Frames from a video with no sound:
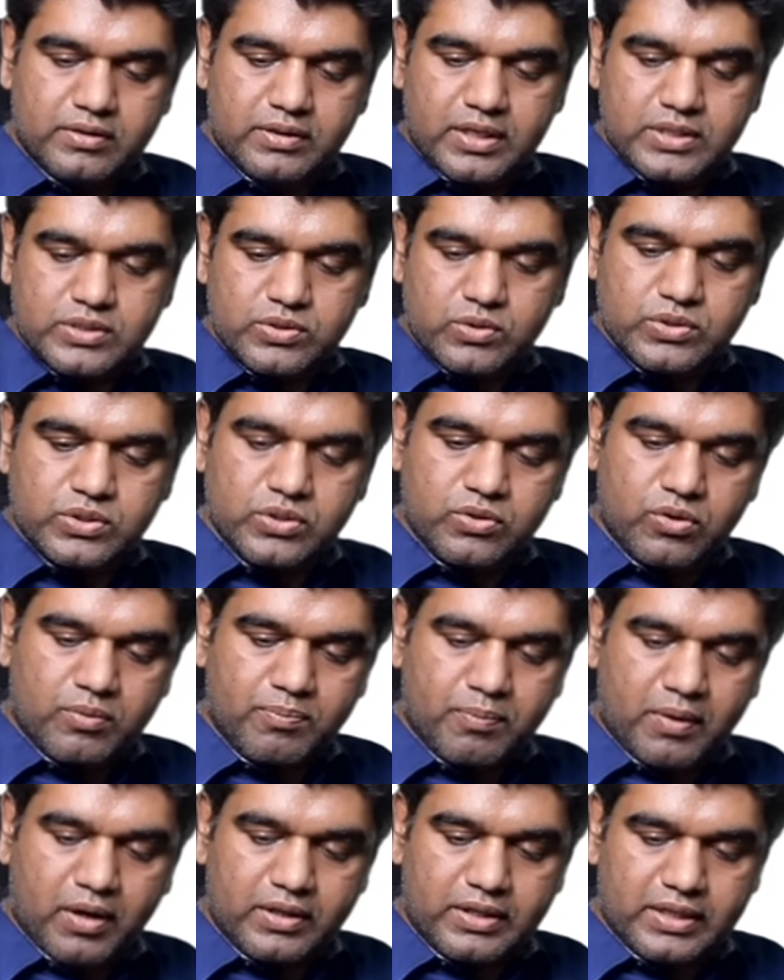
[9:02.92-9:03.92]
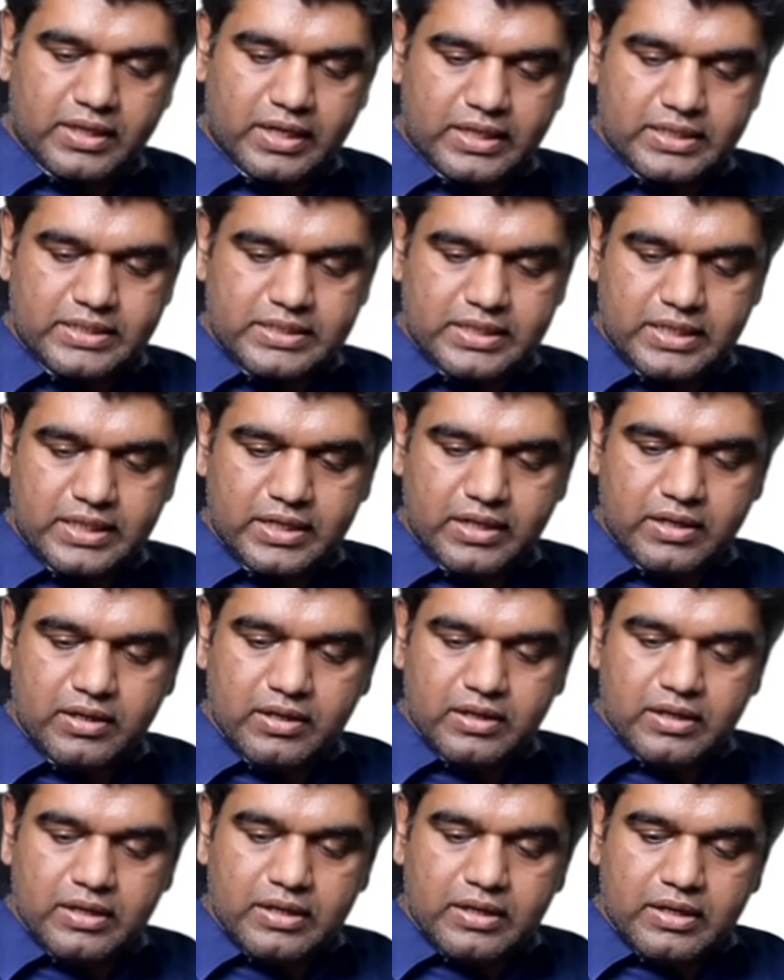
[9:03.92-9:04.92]
That is also not part of the criteria.
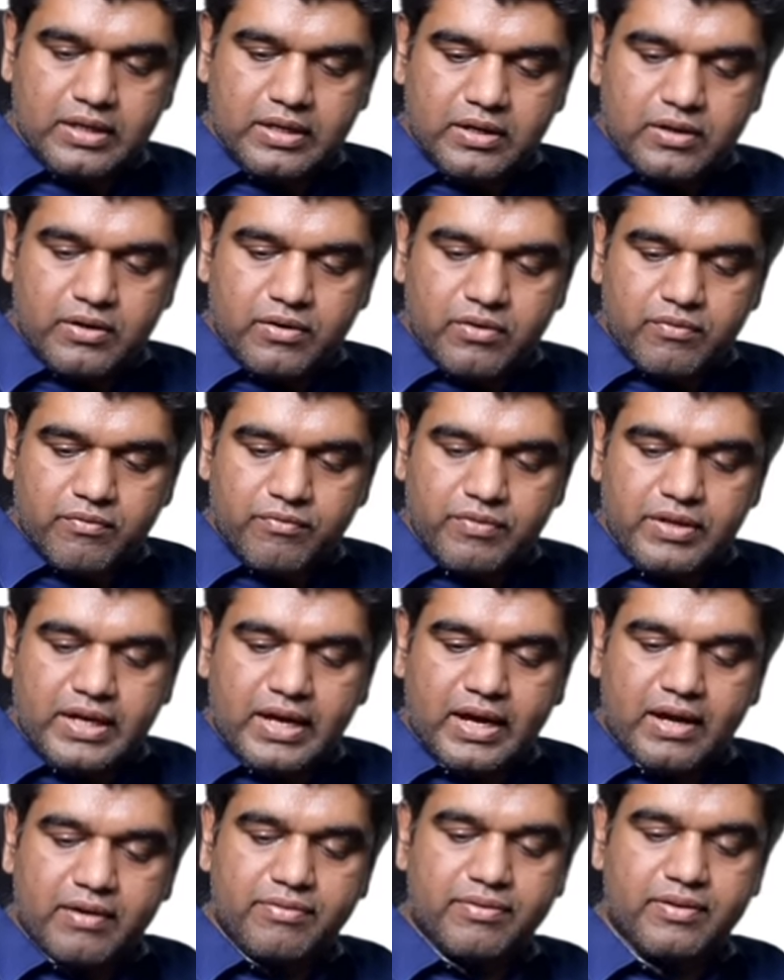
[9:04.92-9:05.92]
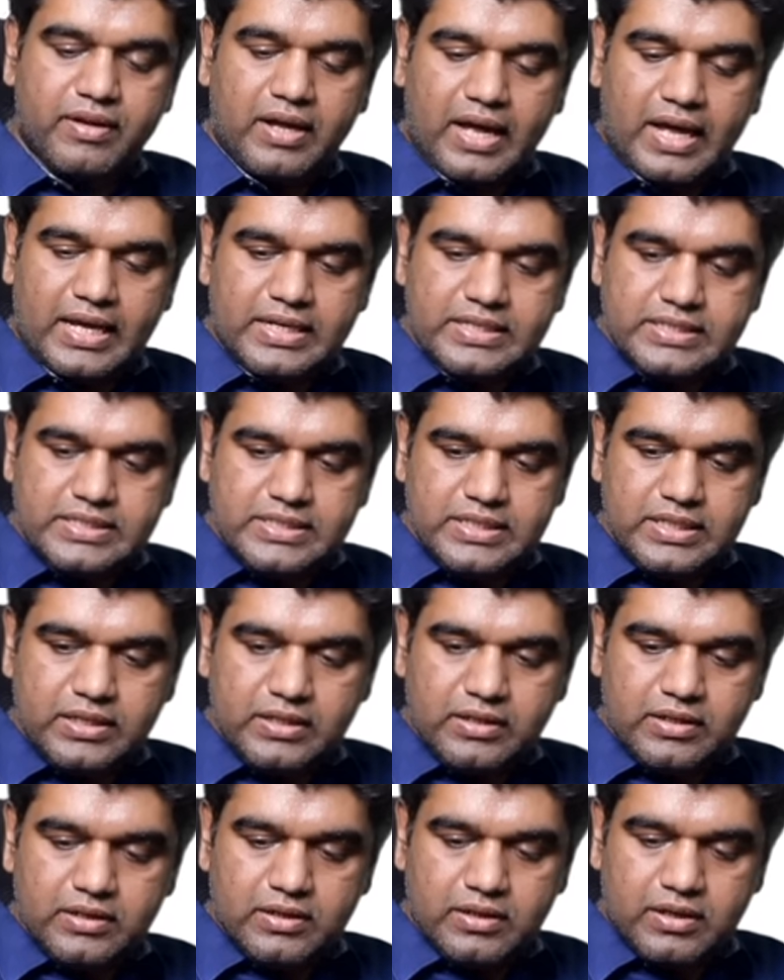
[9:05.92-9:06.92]
We have
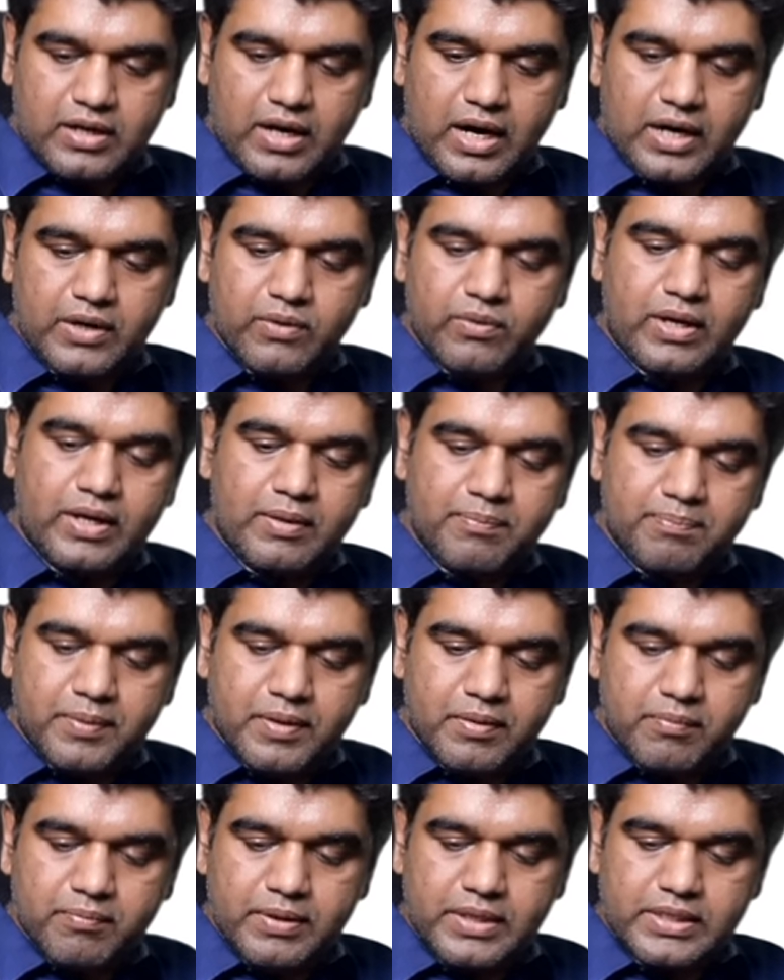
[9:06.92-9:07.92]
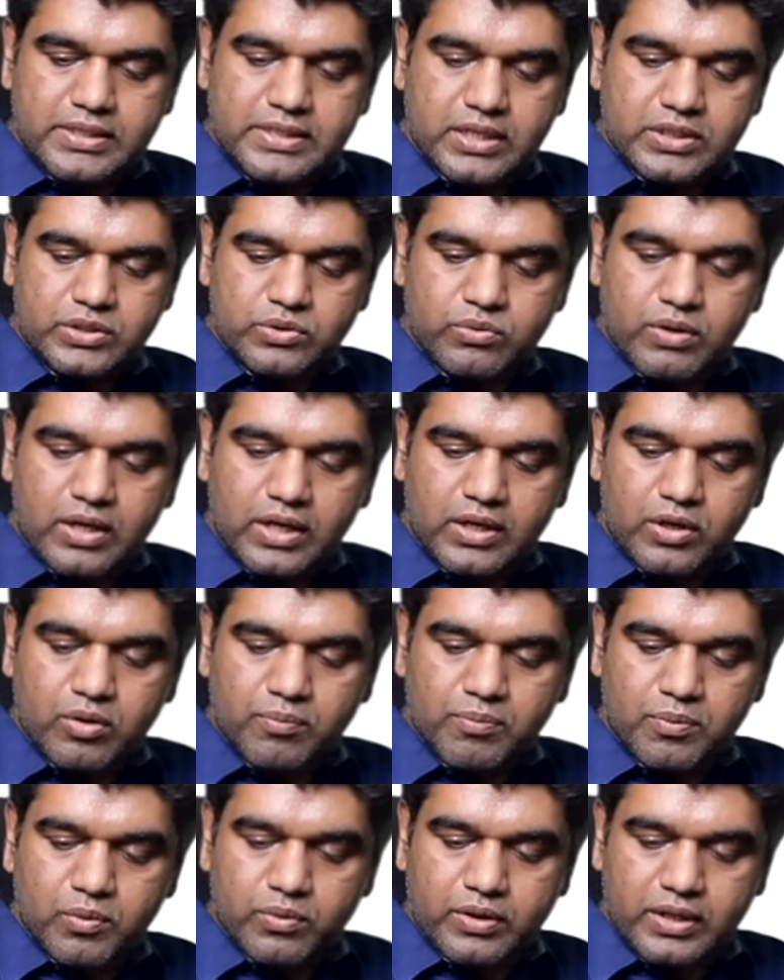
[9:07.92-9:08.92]
anti cardiolipin beta 2
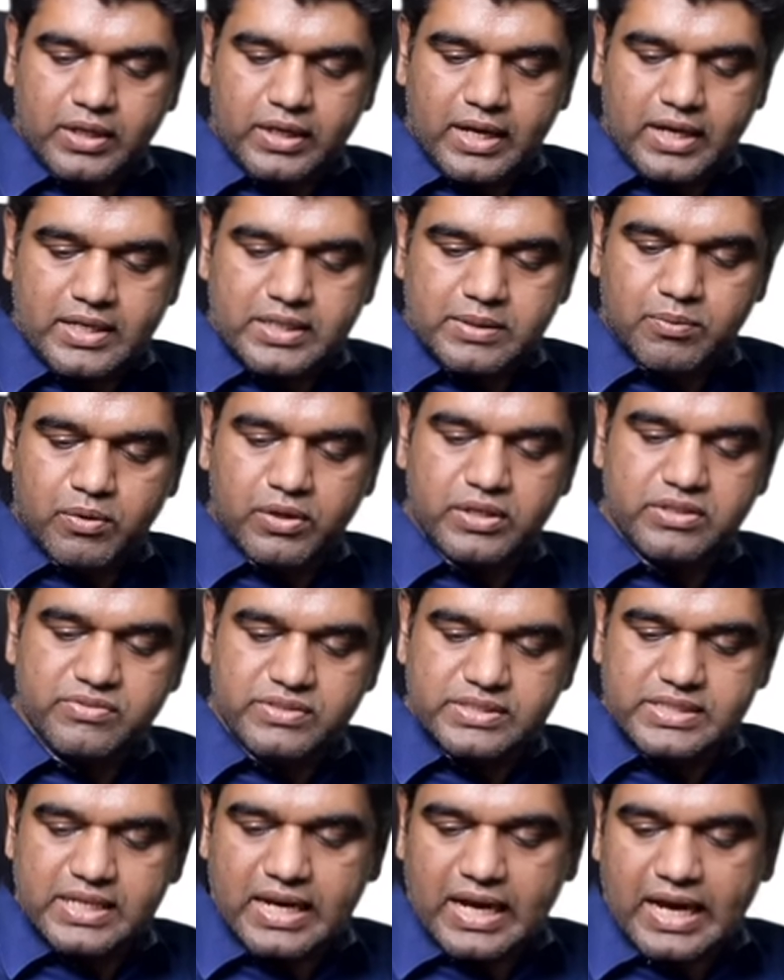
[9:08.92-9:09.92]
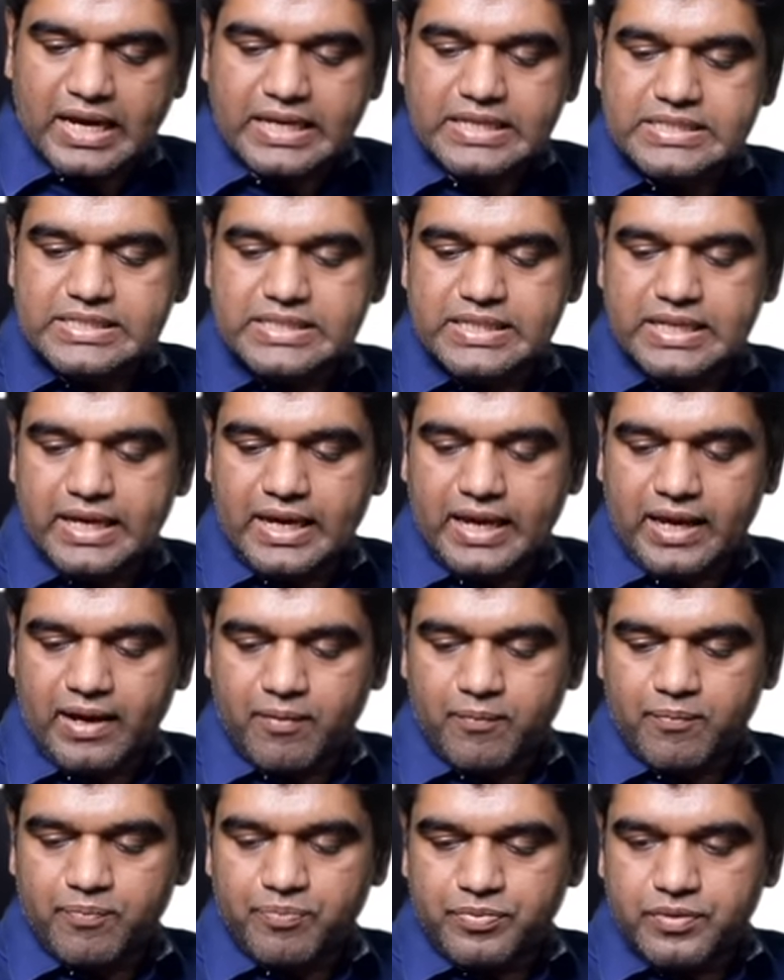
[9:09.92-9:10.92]
glycoprotein antibodies which are IgA.
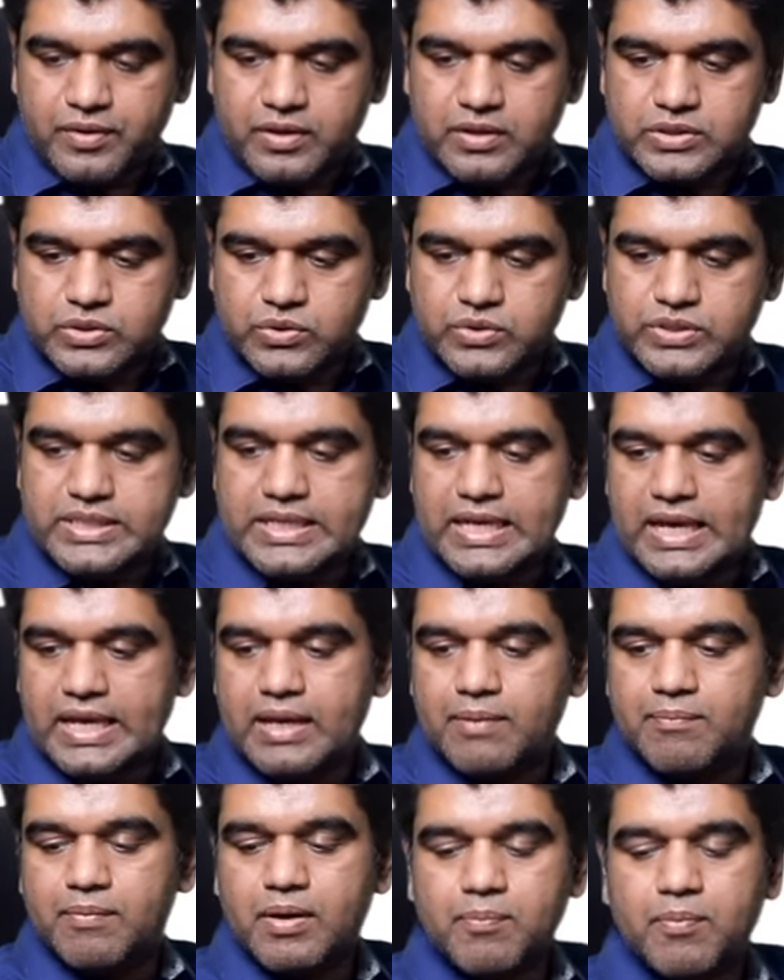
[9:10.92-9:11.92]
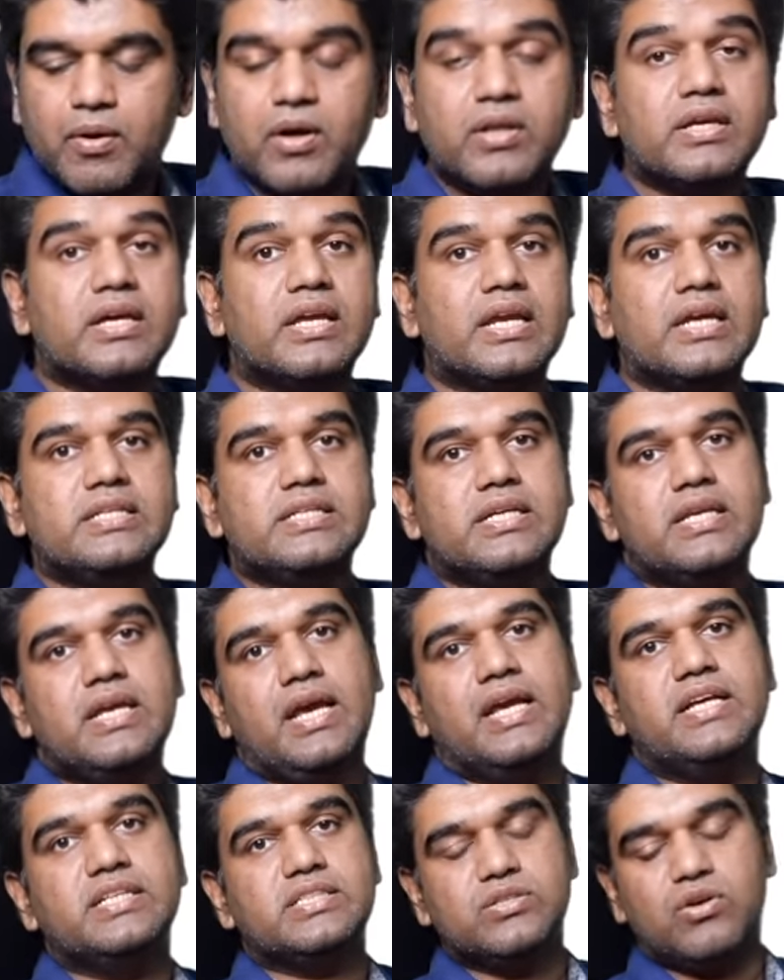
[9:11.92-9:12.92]
So G and M are part of the criteria,
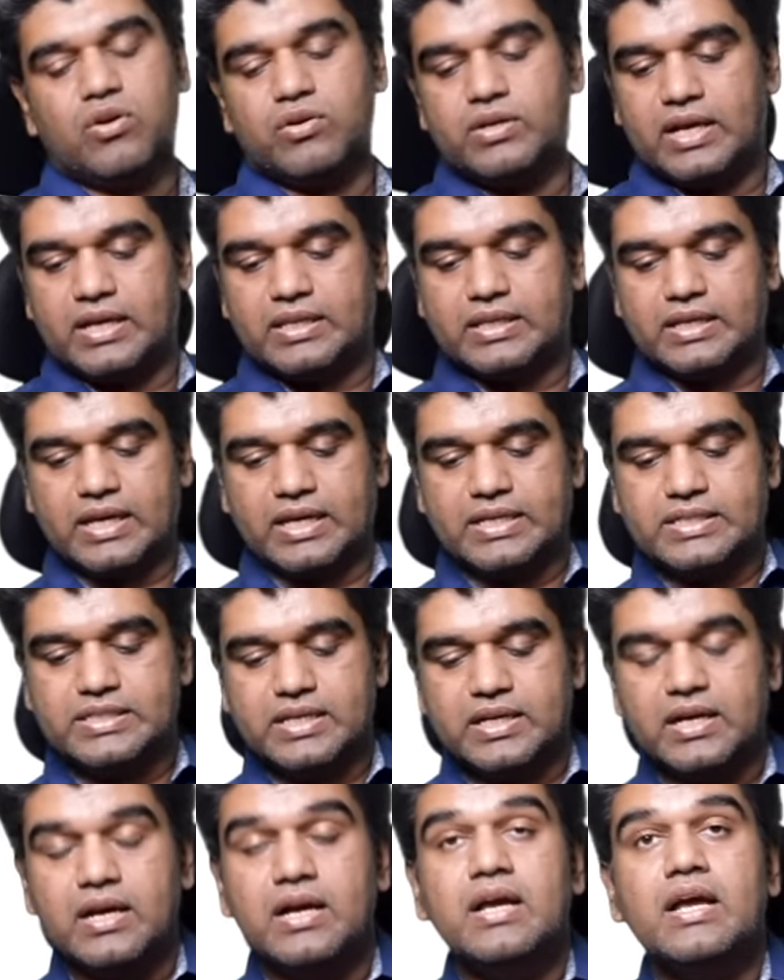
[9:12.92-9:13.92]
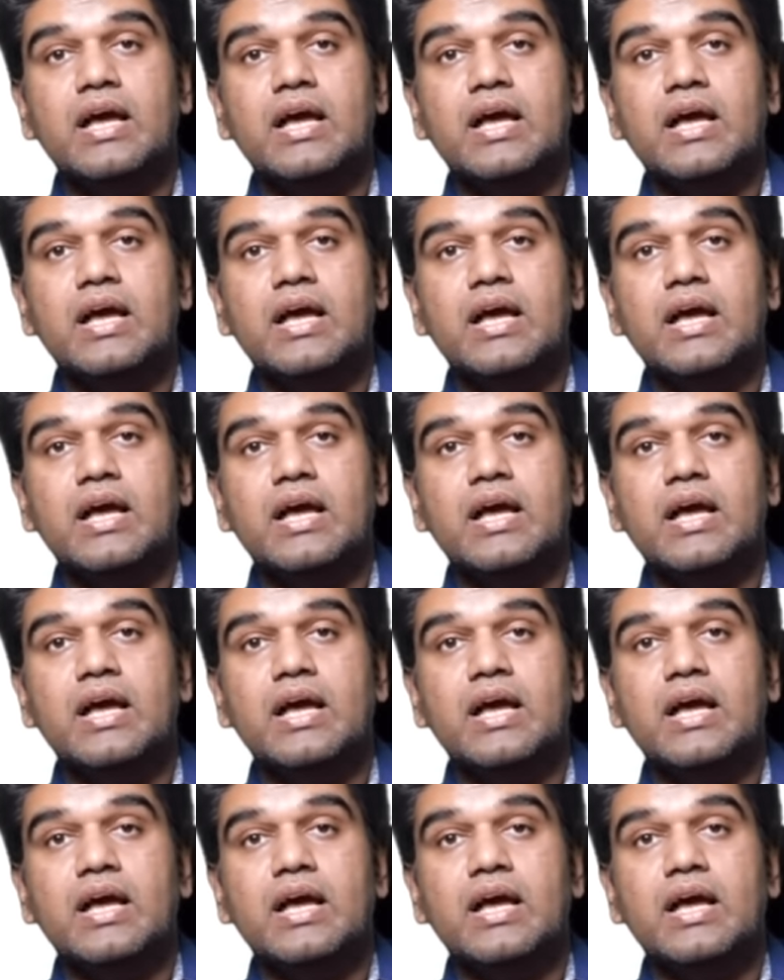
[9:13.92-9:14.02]
A is not there in the criteria.